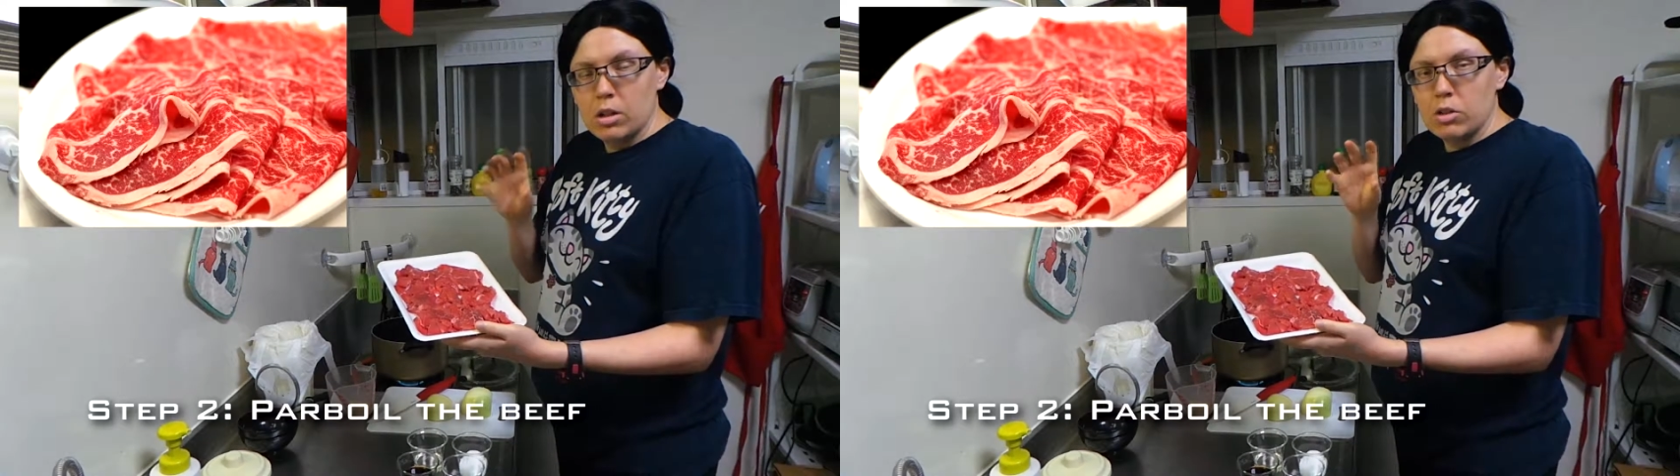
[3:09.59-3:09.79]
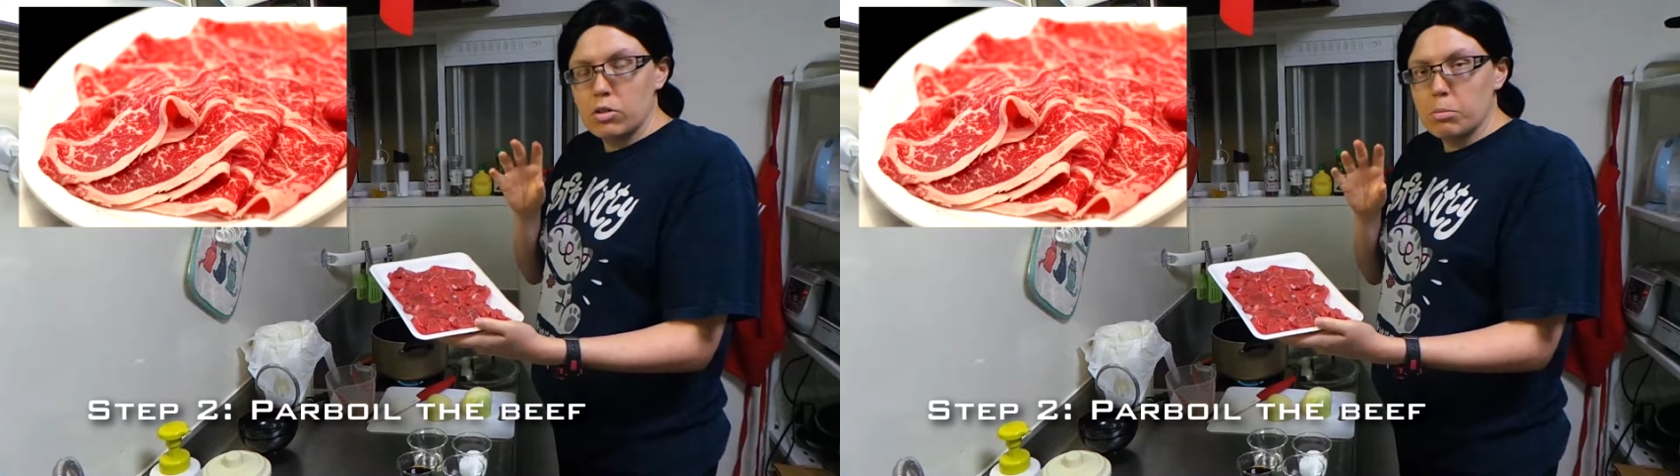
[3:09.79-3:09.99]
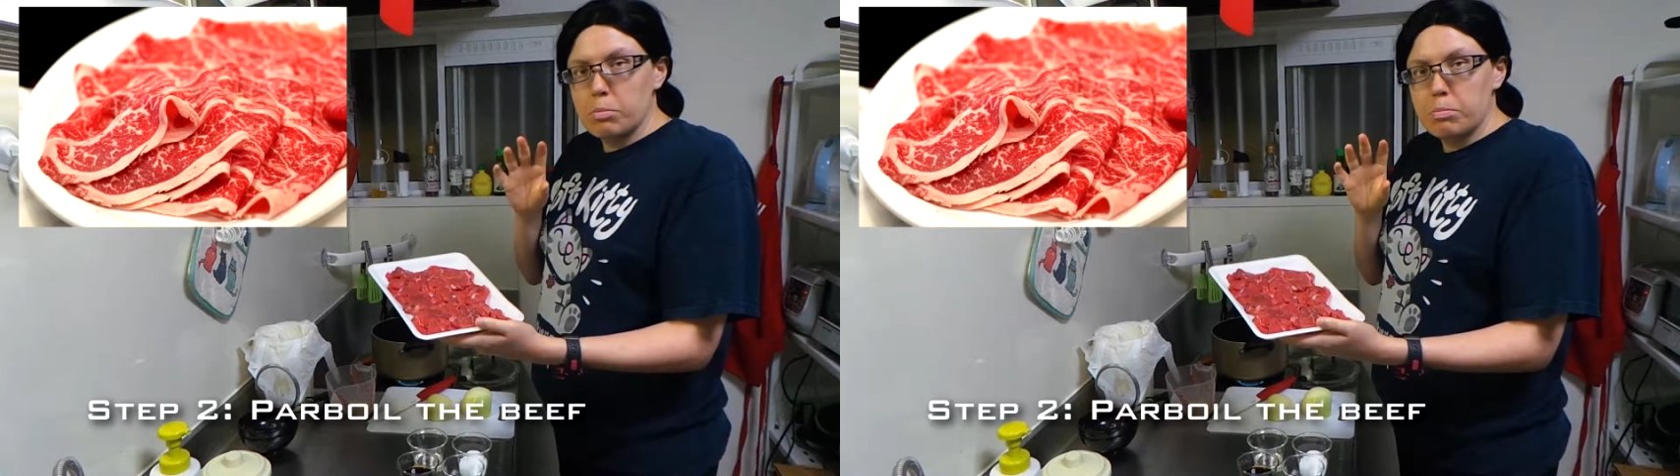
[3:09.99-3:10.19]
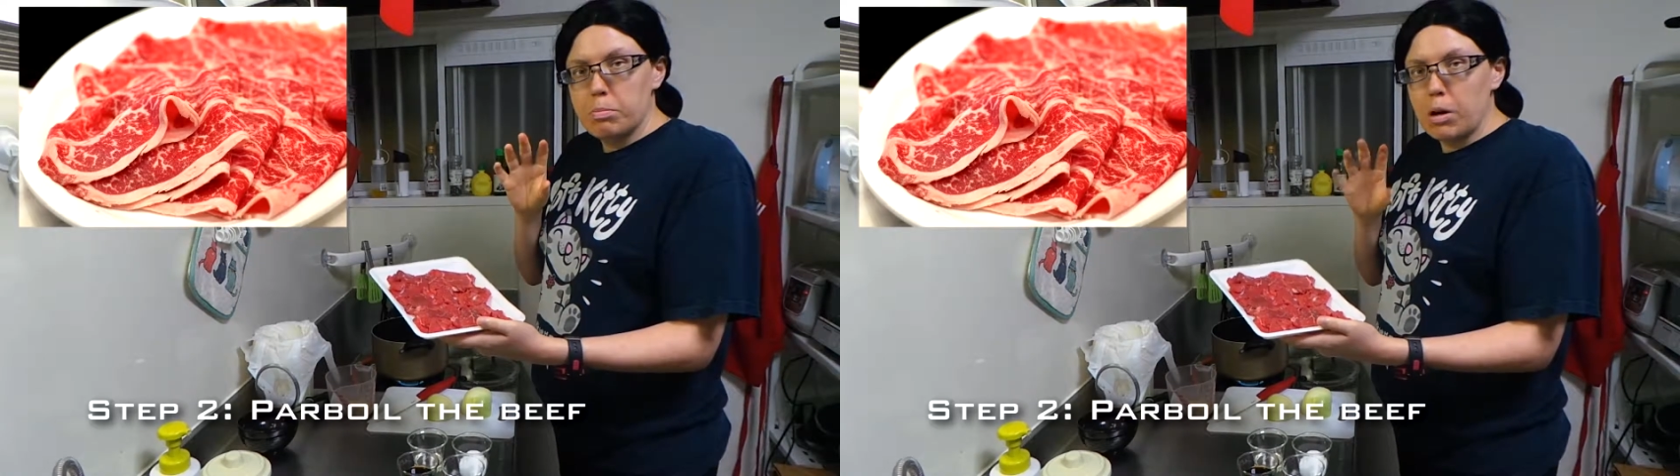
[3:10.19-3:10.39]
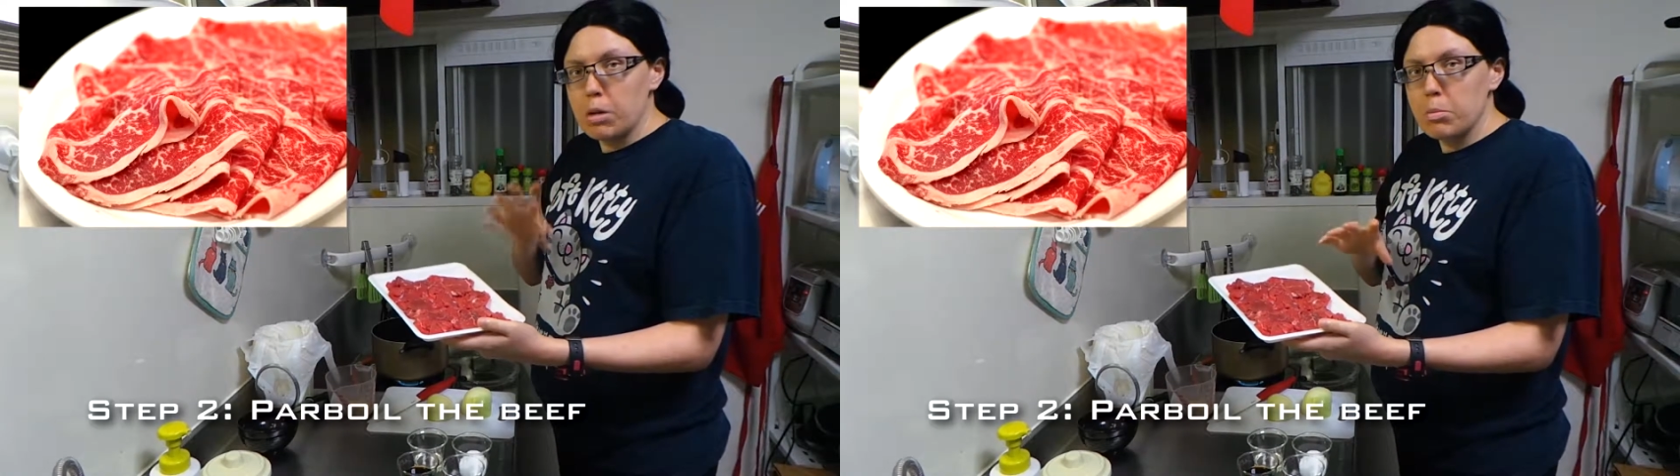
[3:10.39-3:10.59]
So
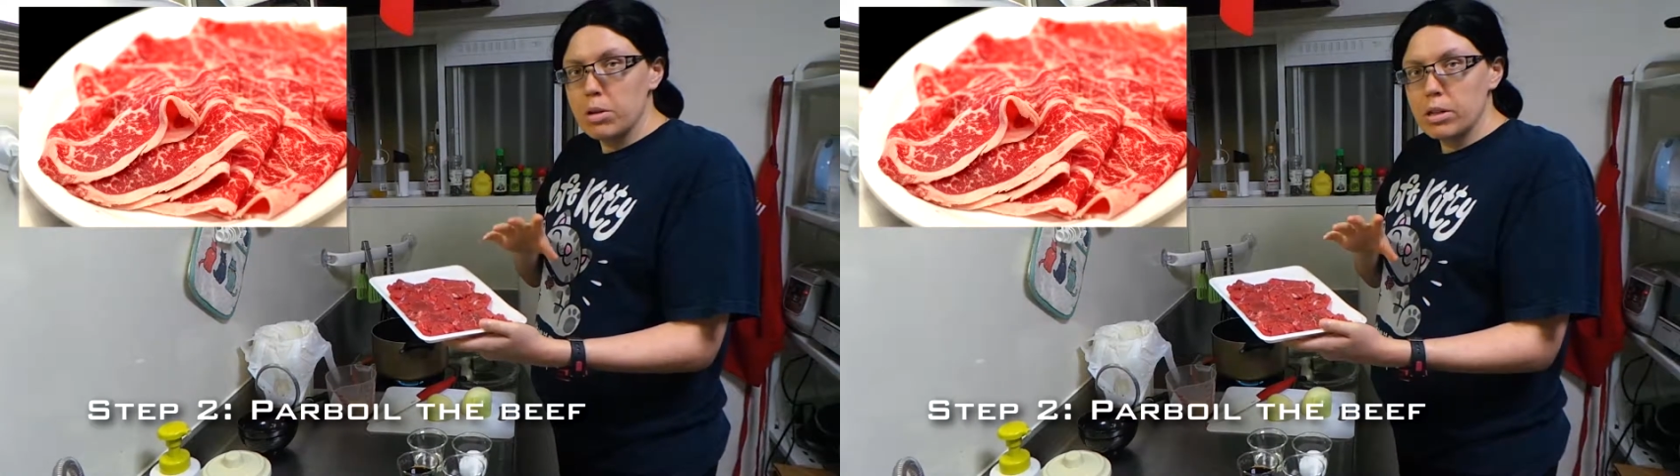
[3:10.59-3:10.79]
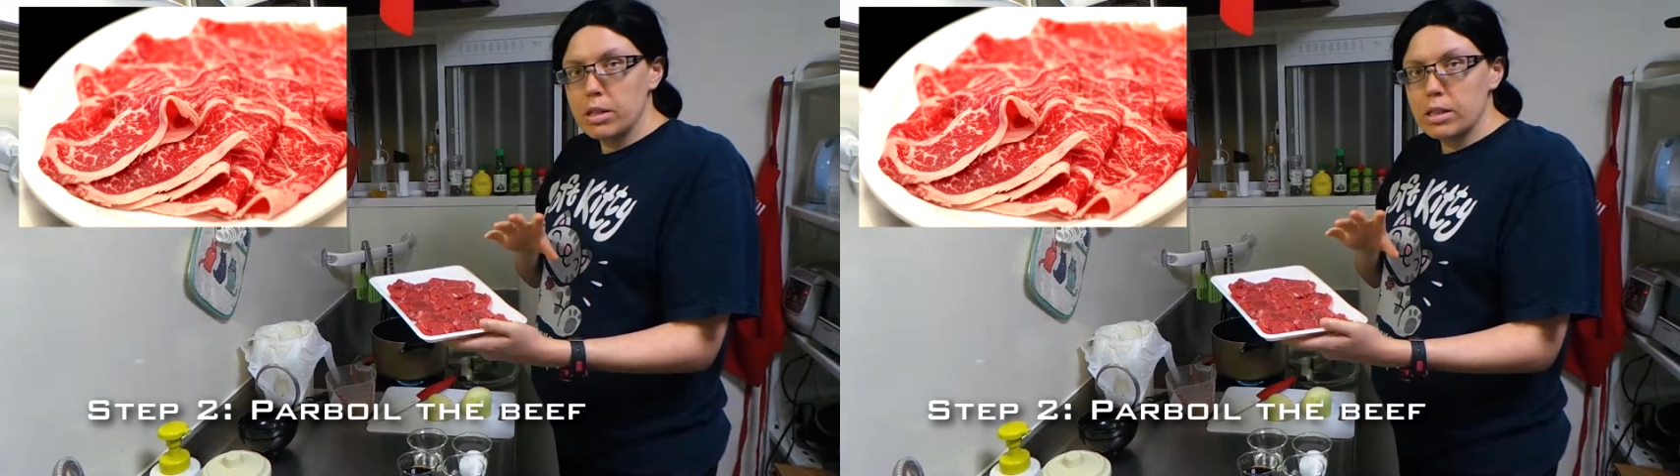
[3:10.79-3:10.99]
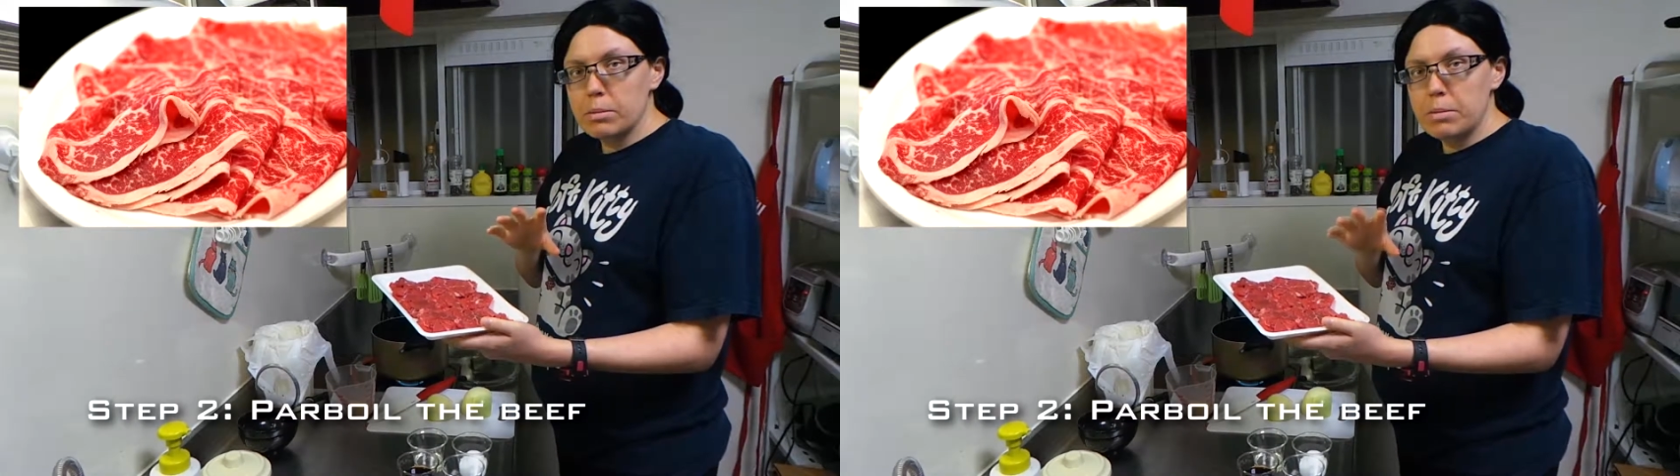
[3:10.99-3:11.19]
parboiling the